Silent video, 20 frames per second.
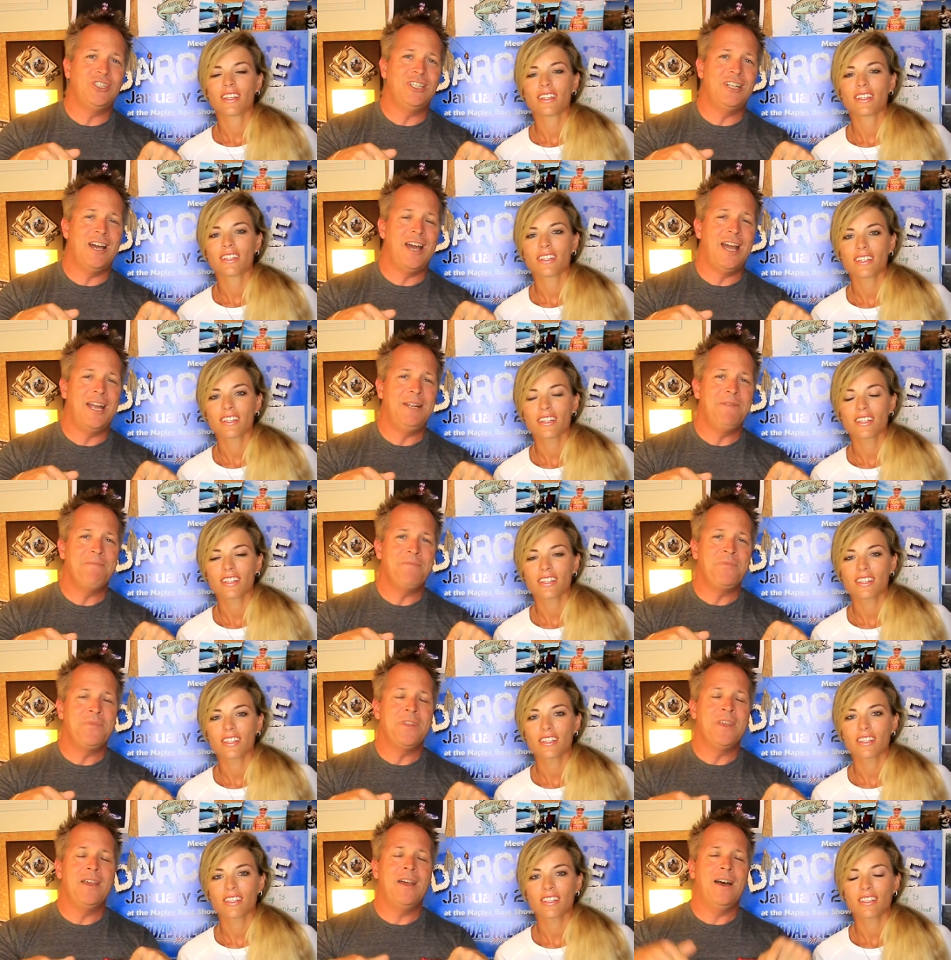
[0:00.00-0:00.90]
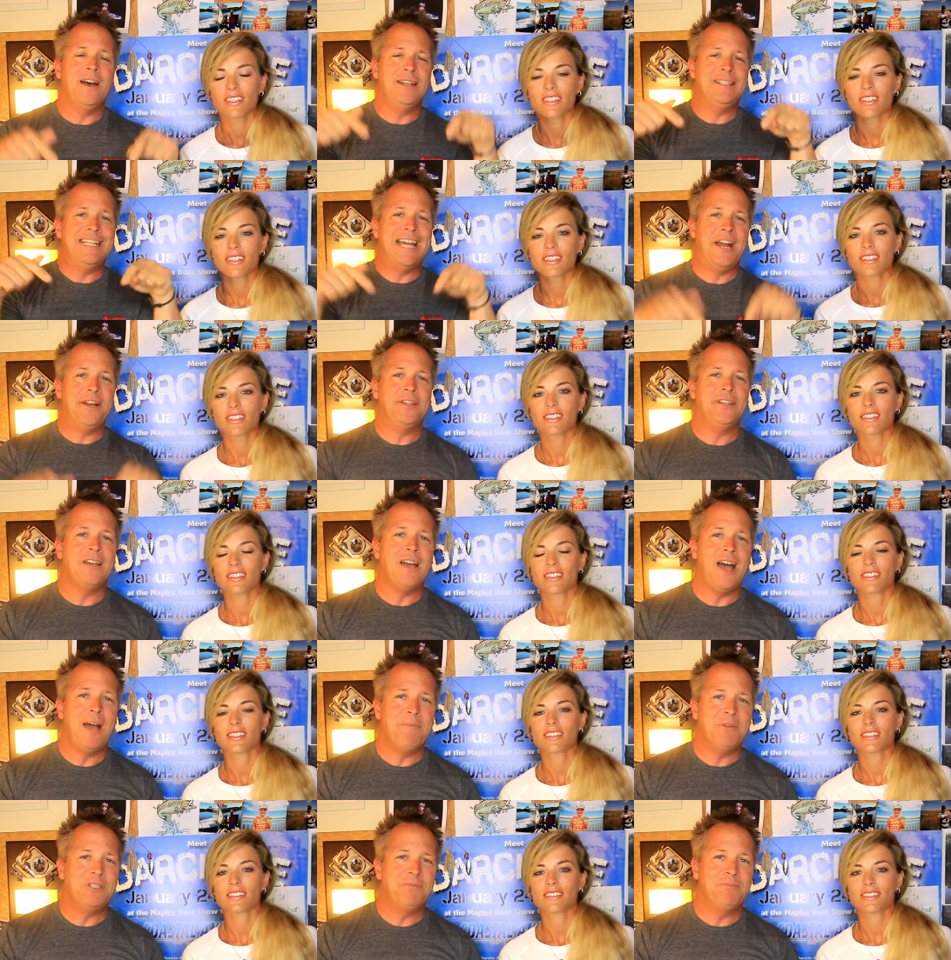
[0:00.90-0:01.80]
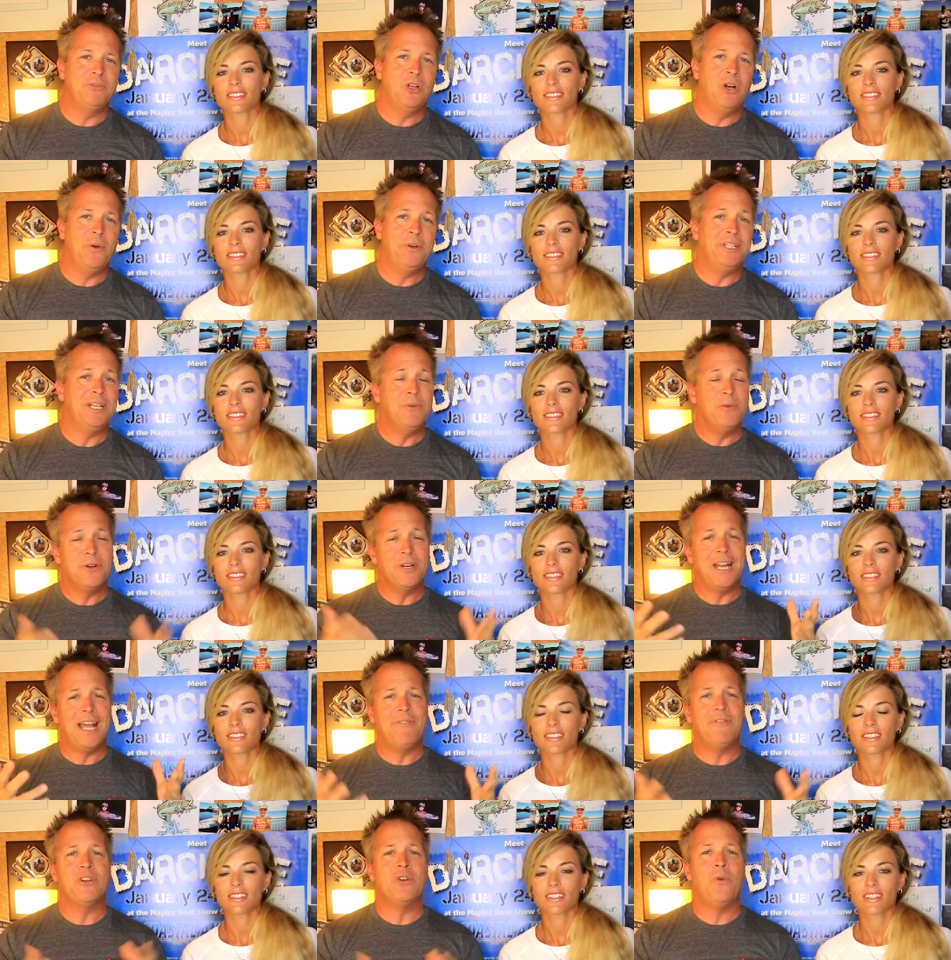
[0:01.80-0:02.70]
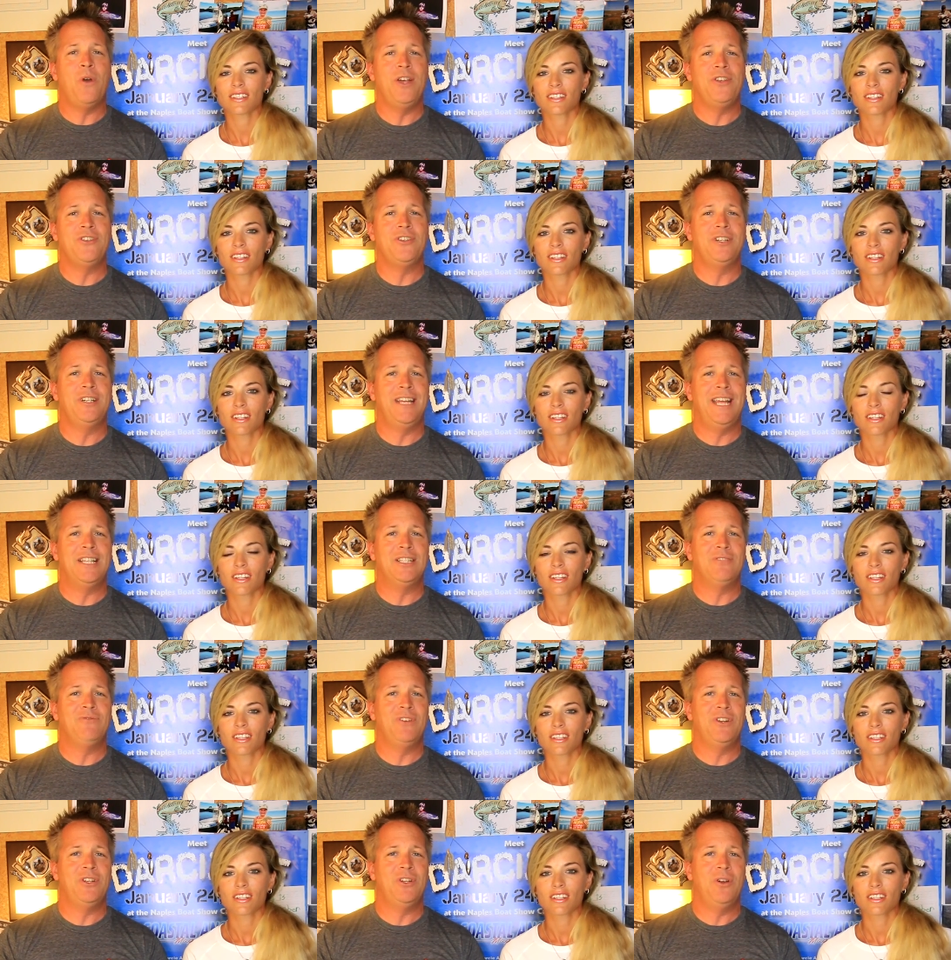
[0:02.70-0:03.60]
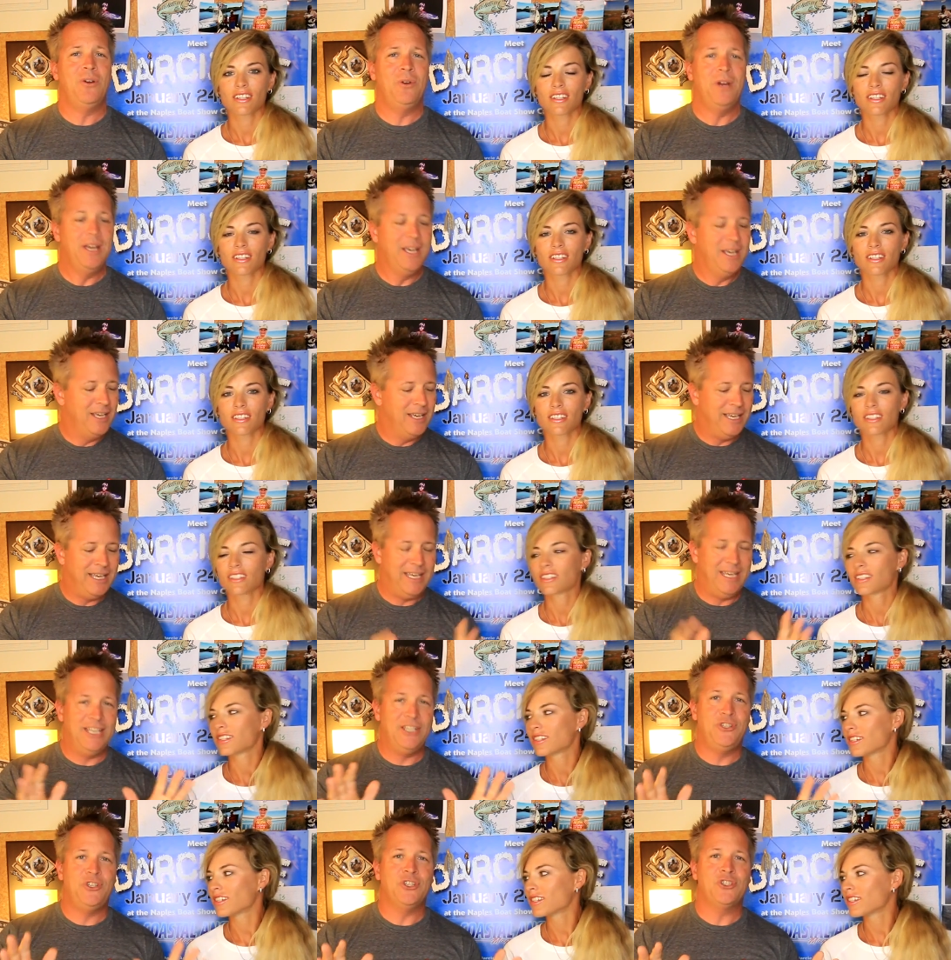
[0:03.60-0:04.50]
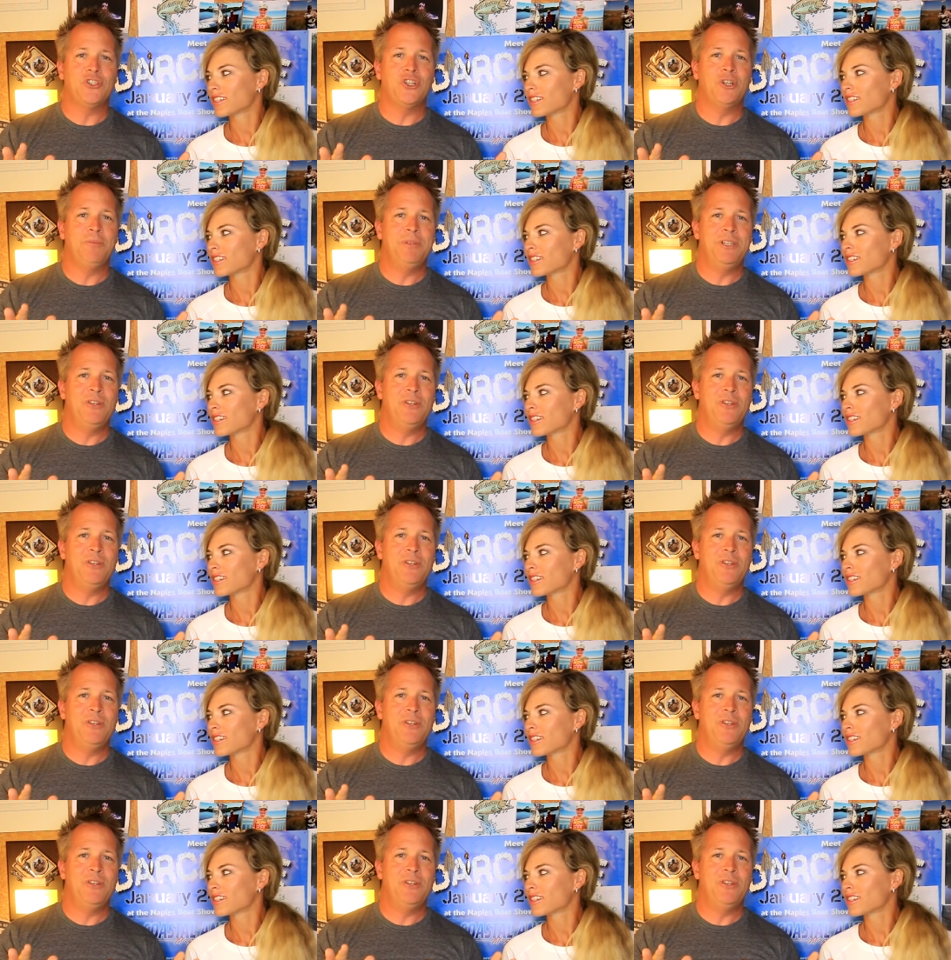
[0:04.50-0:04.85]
Speaker 1: and I uh, down in the comments below, and then we're going to have a question and answer video. It, it's just going to be